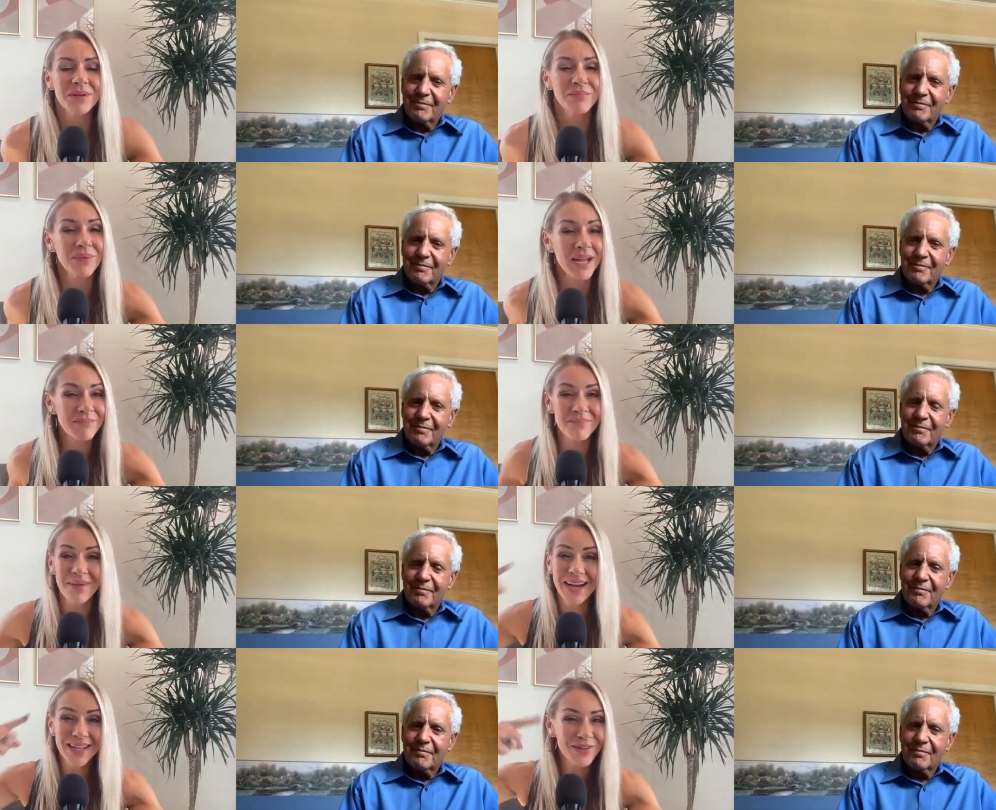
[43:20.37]
Speaker 1: But
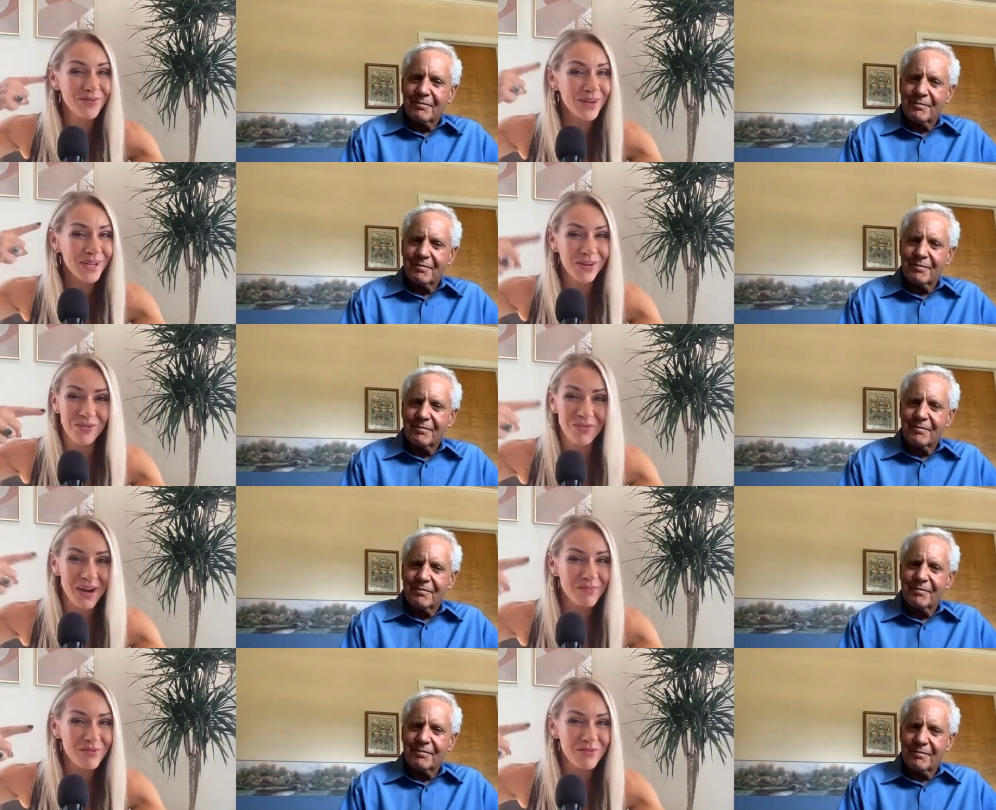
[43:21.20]
my little inner
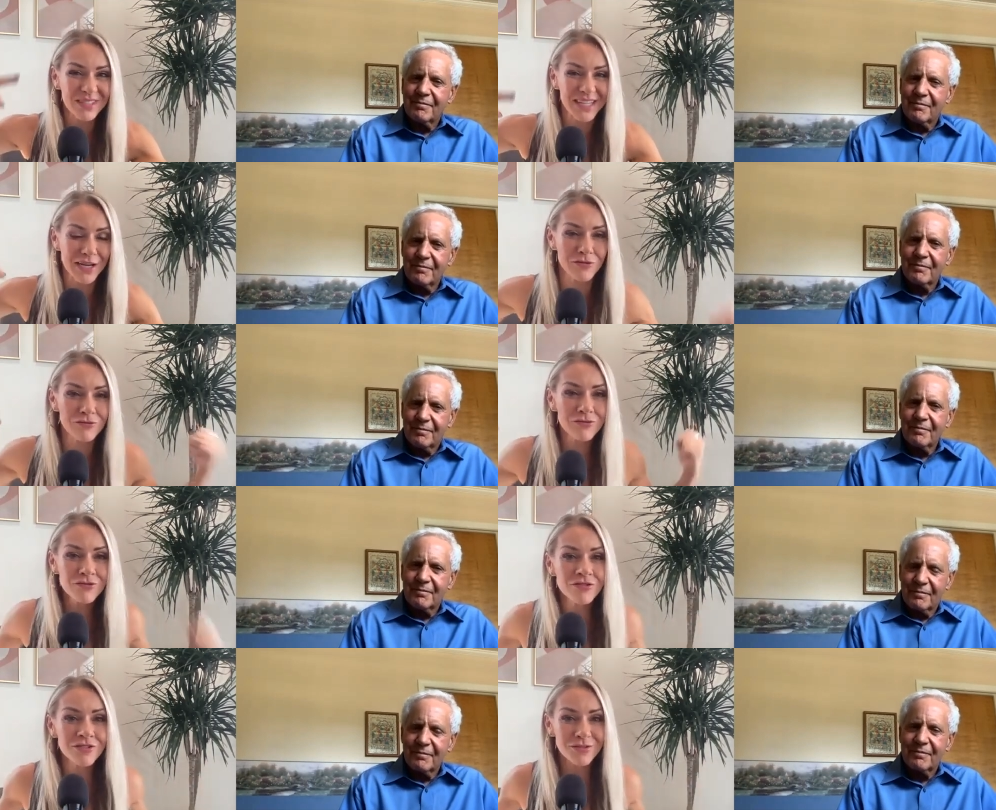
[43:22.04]
rebel was like,
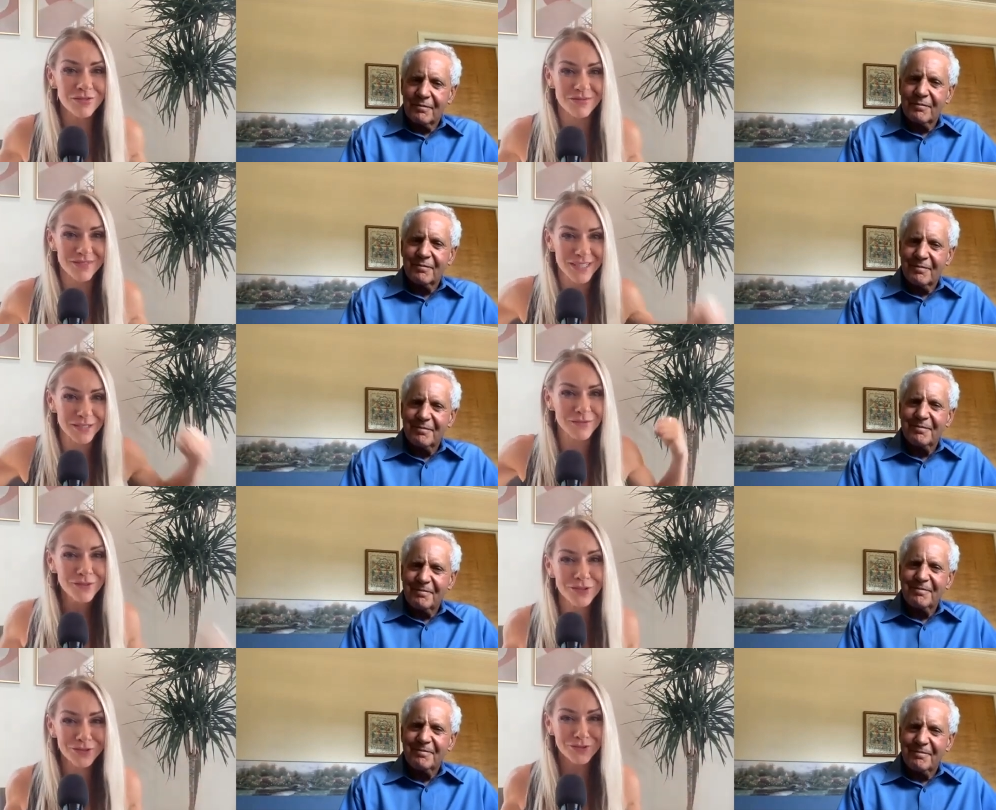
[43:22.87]
no,
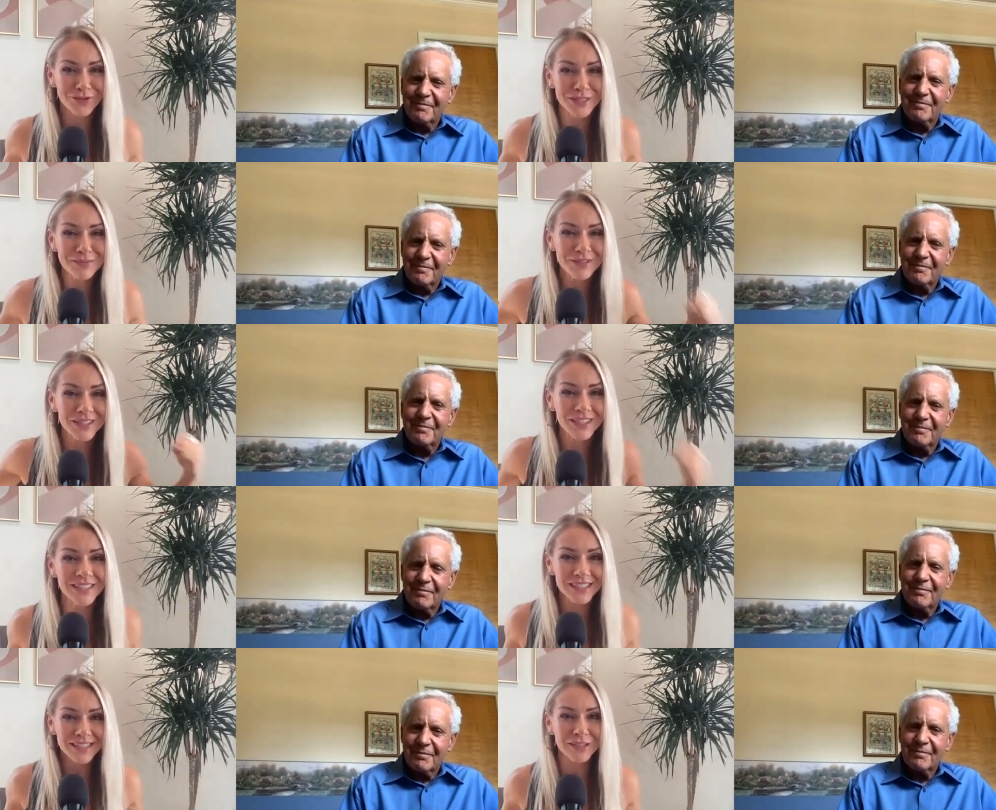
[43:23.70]
I'm
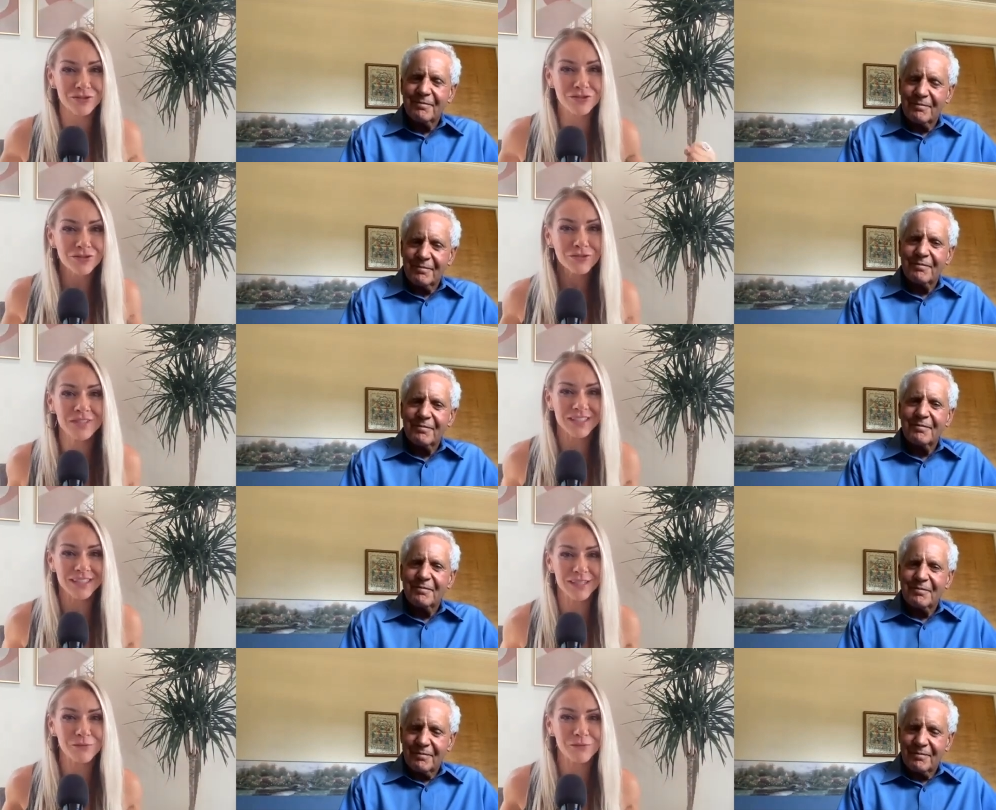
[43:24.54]
going to get donuts.